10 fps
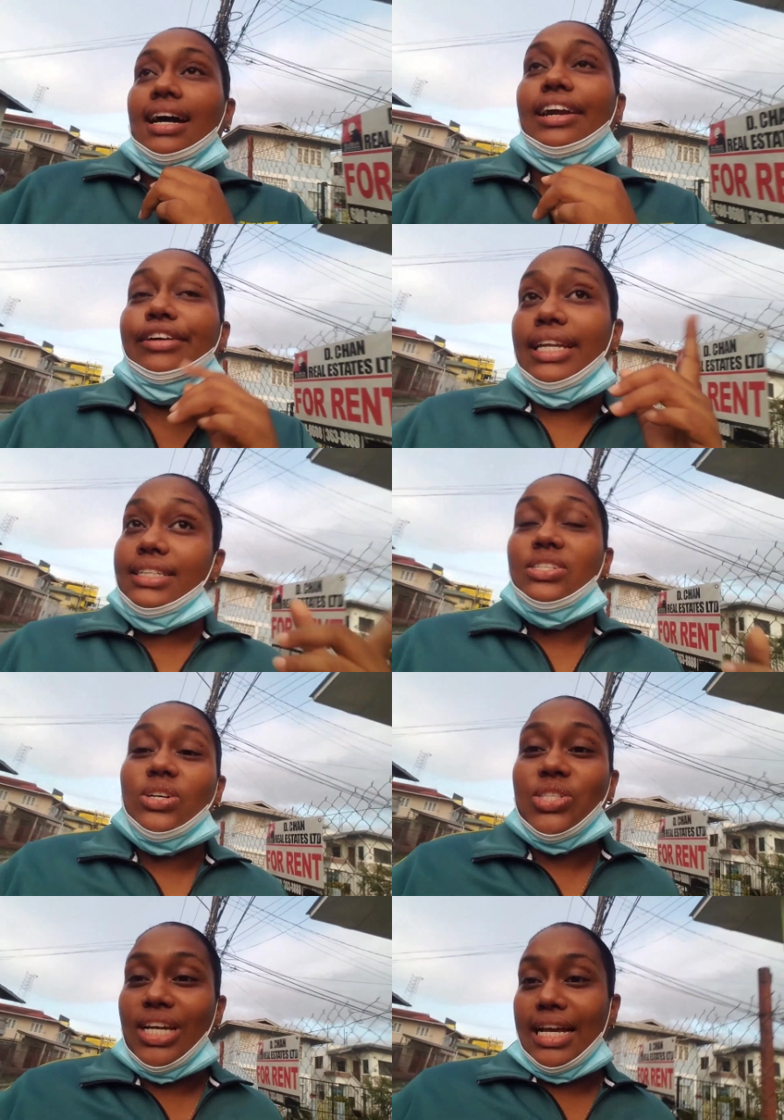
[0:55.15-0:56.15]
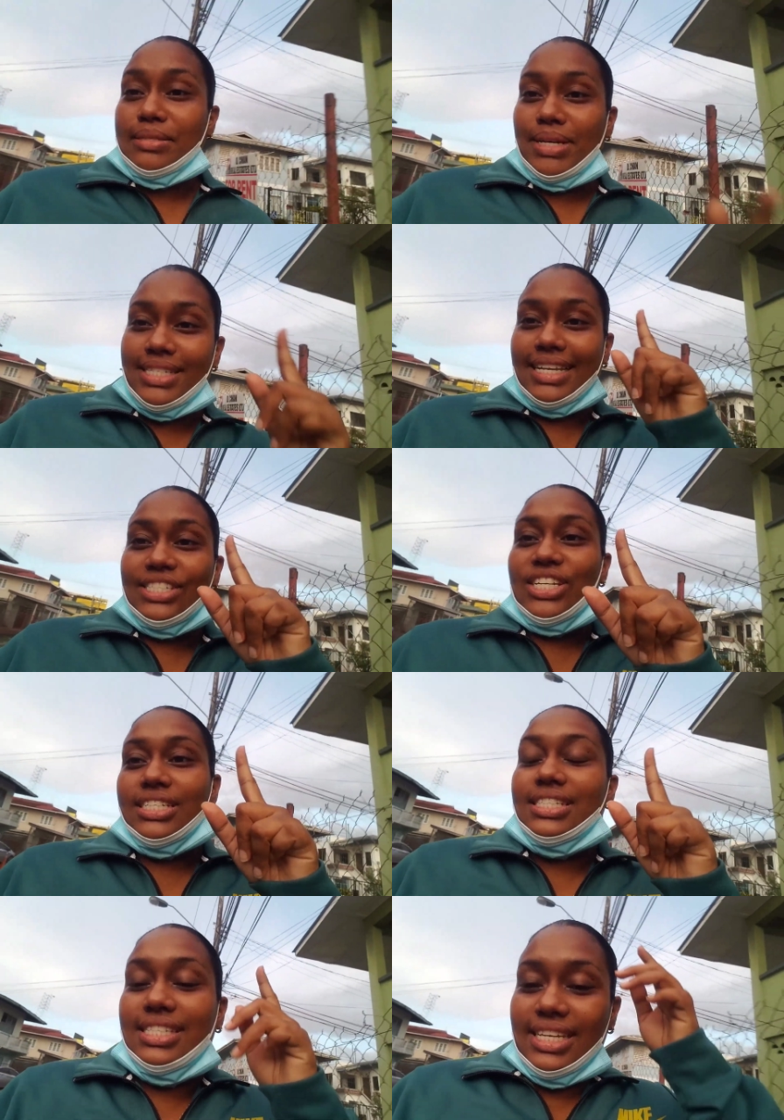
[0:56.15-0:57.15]
And I really need to talk to you guys because as you
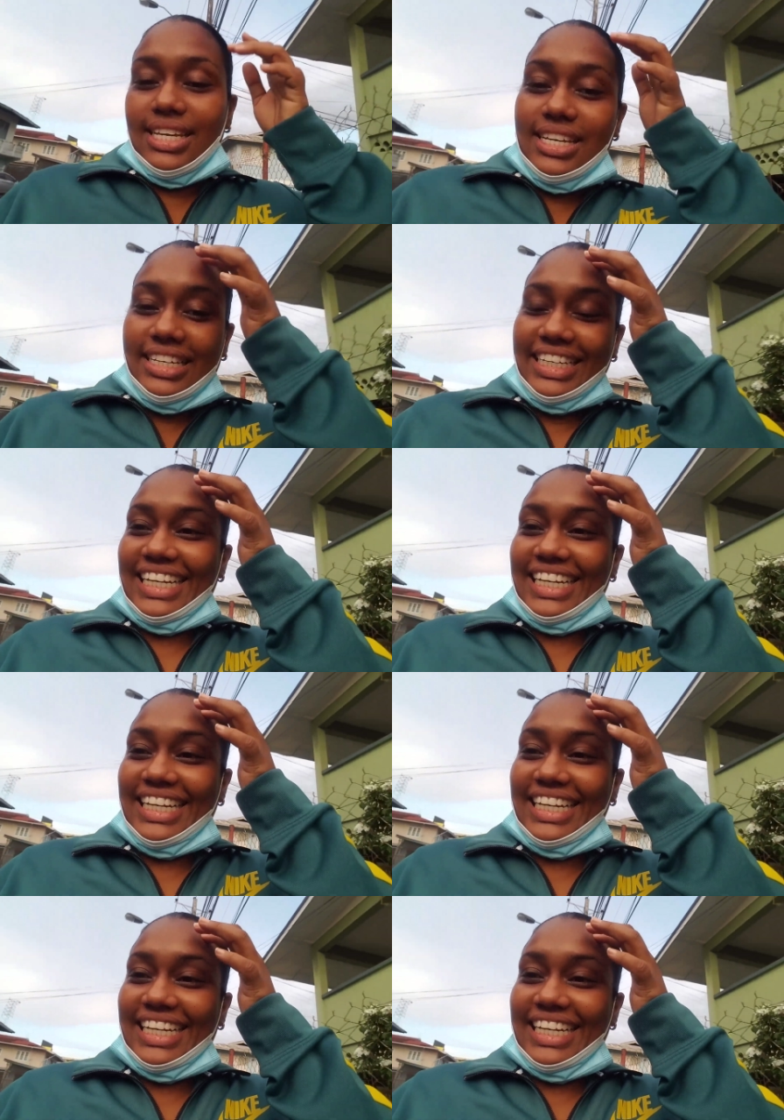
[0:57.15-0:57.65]
could see,